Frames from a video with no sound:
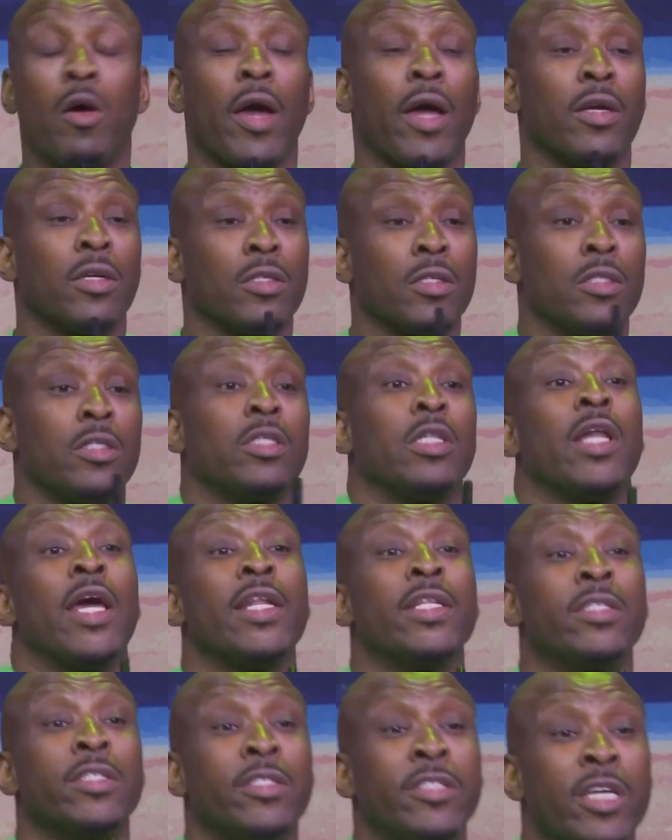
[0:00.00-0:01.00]
Okay,
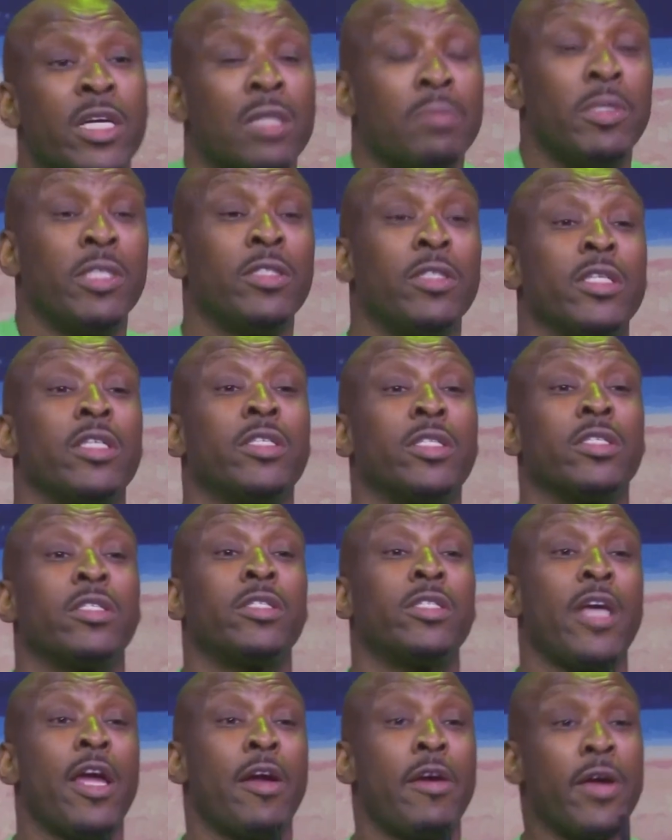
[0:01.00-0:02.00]
ladies and gentlemen, this
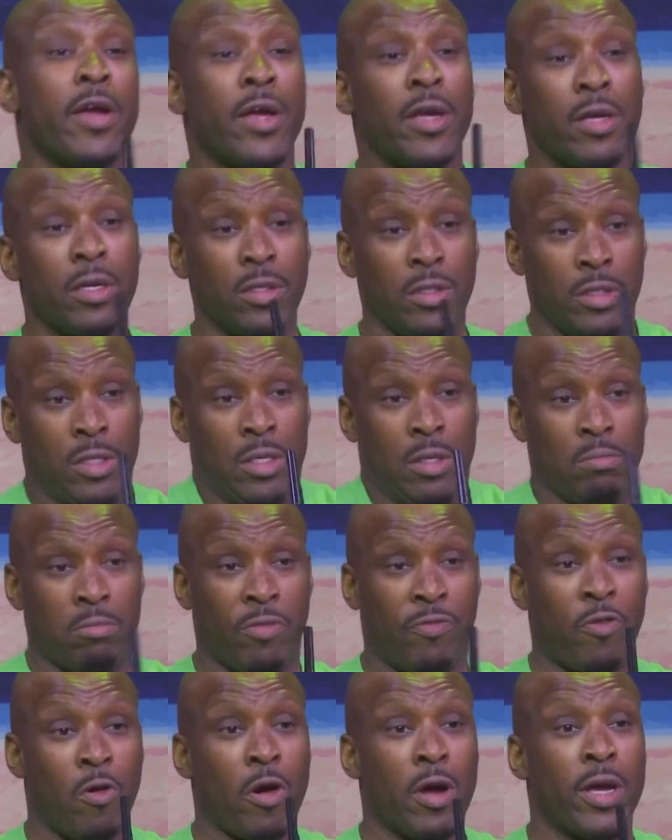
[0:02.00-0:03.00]
is Terry
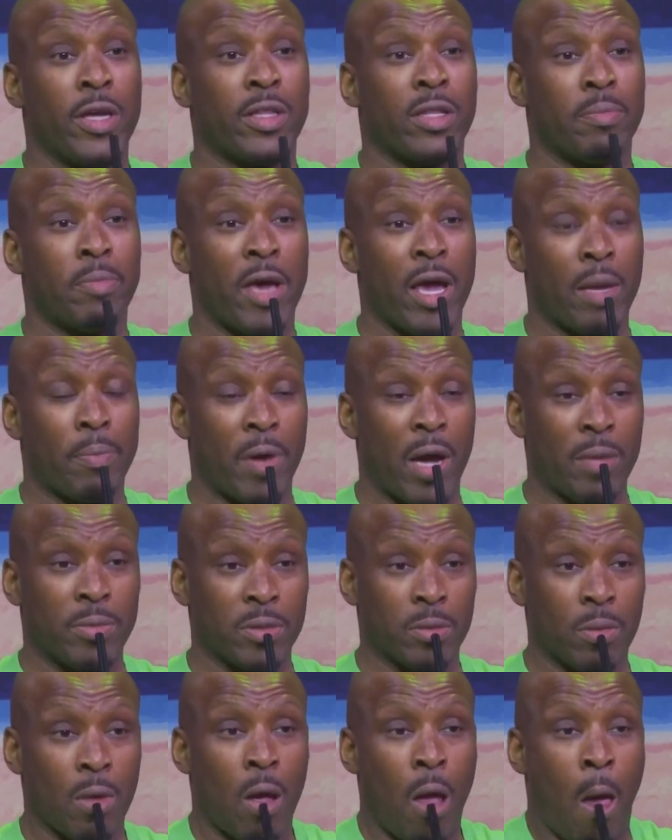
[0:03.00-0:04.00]
before I hit the
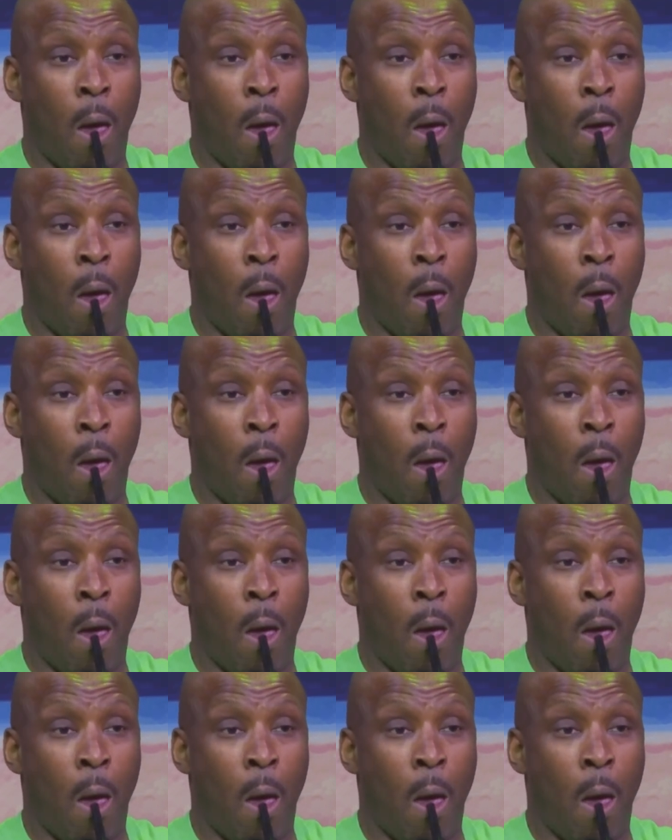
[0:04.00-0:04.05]
bagpipes.